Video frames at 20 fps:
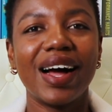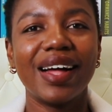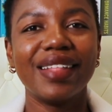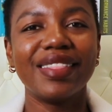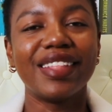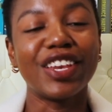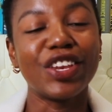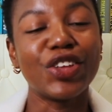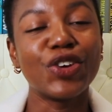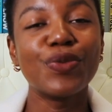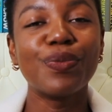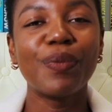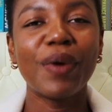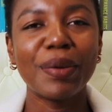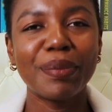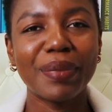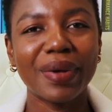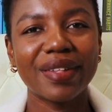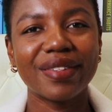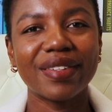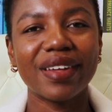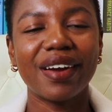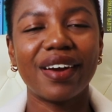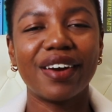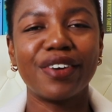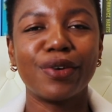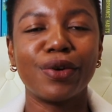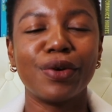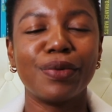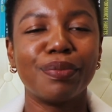the new members
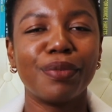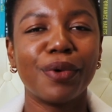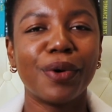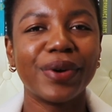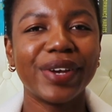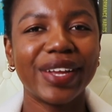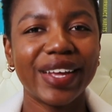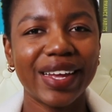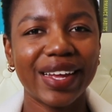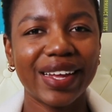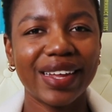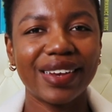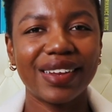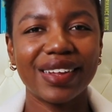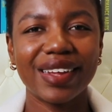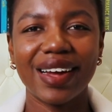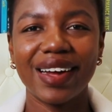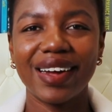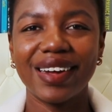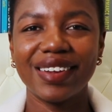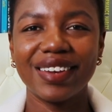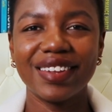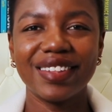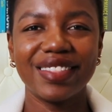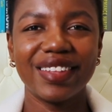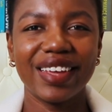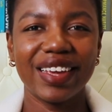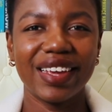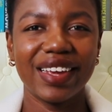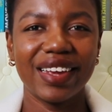are onboarded,
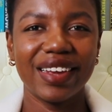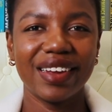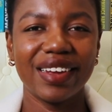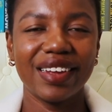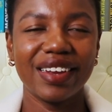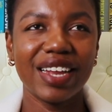they